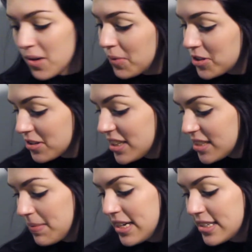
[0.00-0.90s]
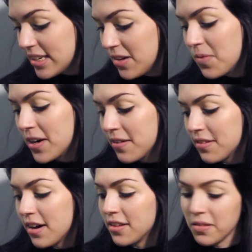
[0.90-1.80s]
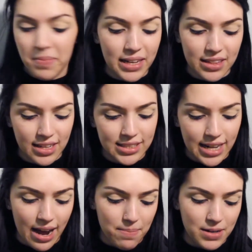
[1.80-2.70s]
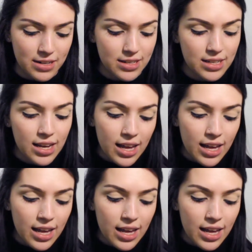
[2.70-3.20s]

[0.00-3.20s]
Which leads me to one of the other big things that happened